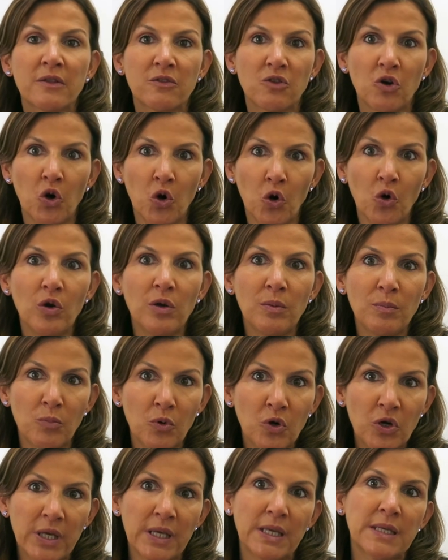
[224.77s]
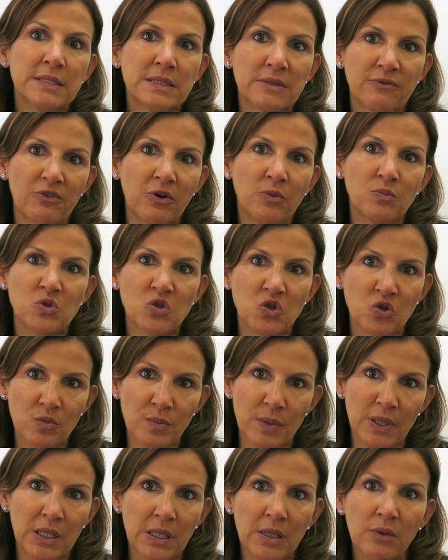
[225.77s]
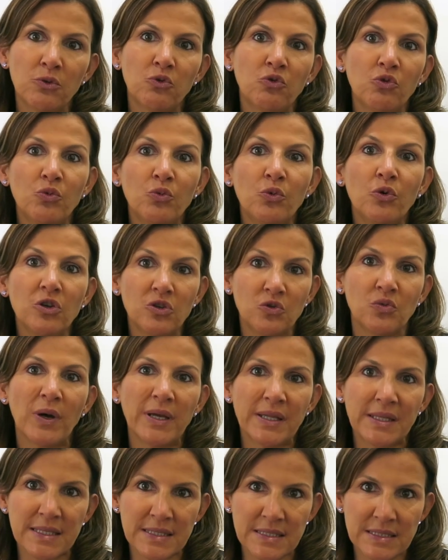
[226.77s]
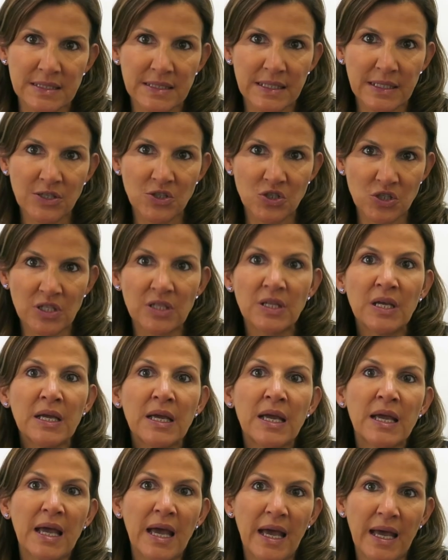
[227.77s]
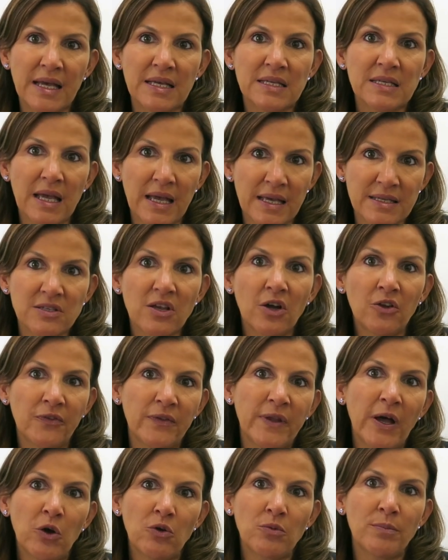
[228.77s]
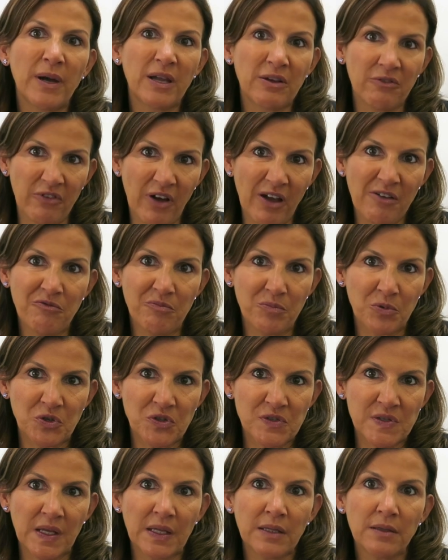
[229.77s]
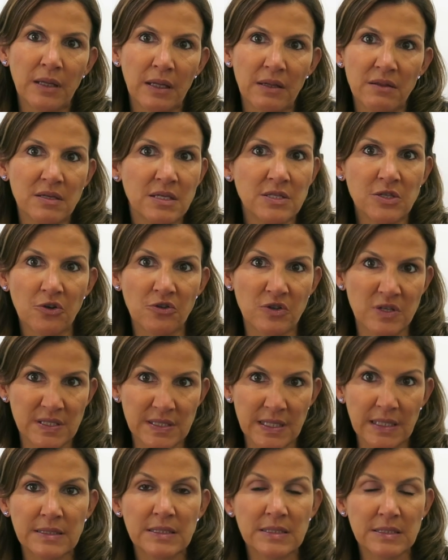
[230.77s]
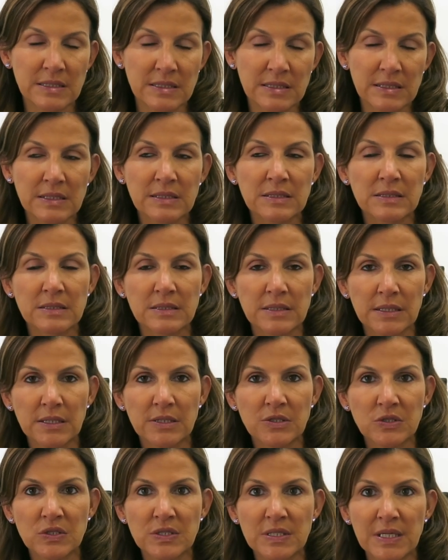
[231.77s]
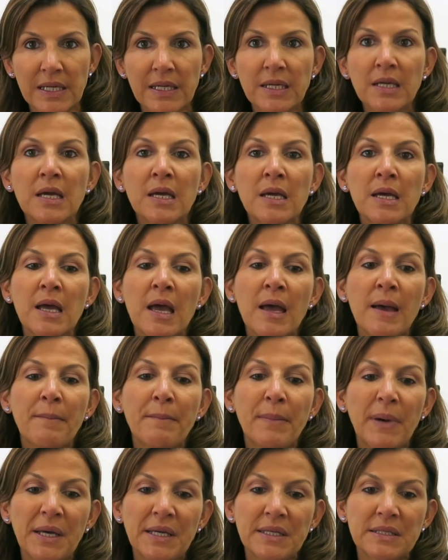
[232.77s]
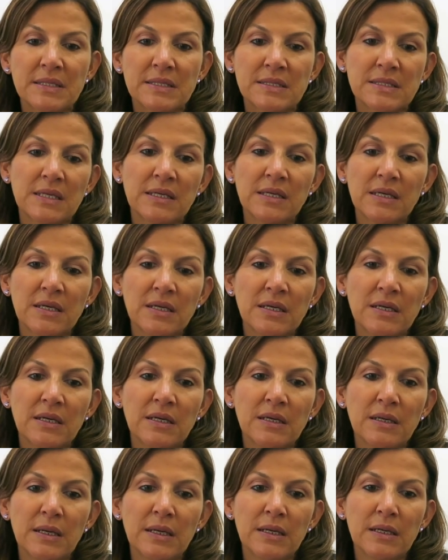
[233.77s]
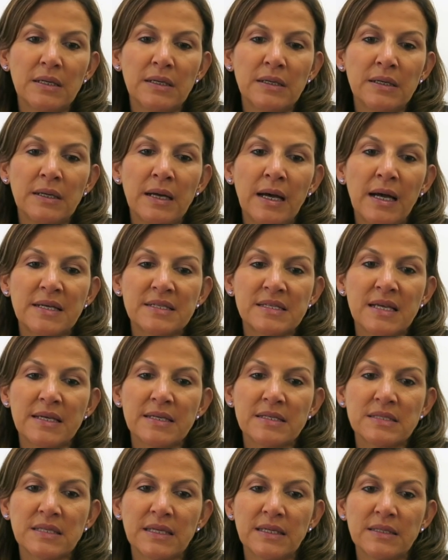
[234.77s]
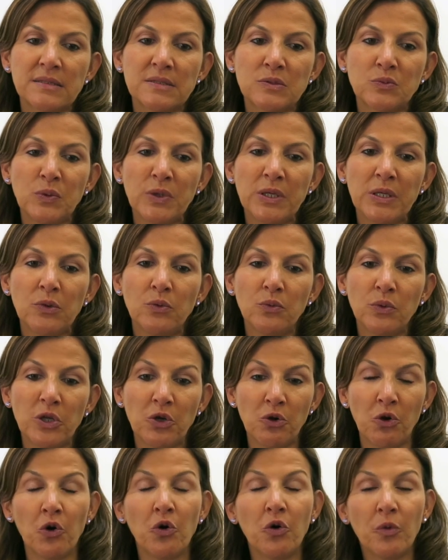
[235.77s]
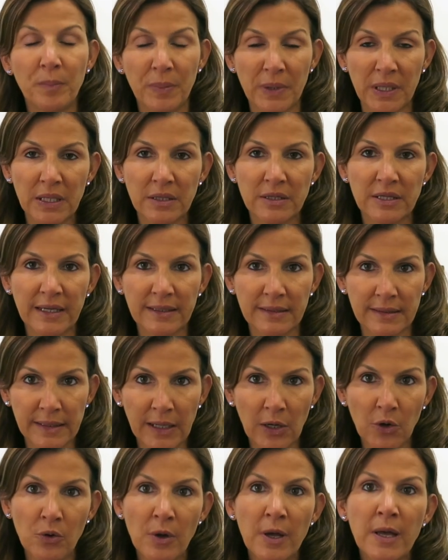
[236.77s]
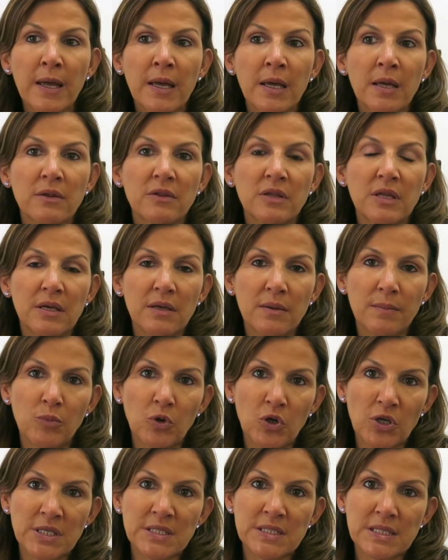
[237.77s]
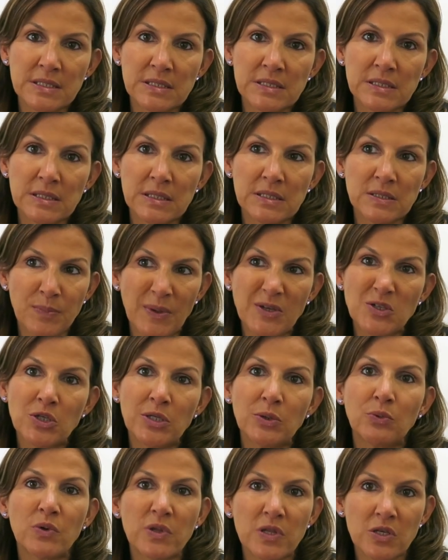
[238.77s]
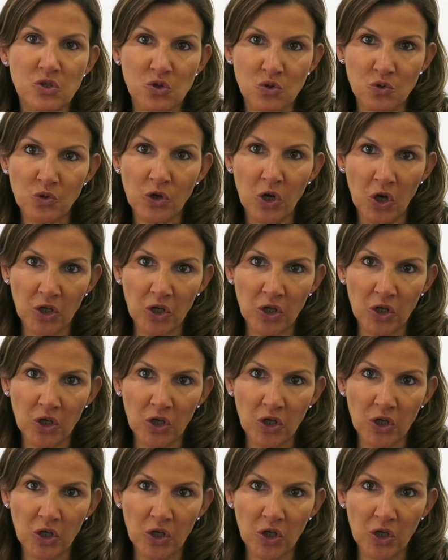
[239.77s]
The whole bookings from Germany to worldwide destination has gone down by 5%, and these are the statistics today. But as I said, we're hoping that now the bookings, especially with the school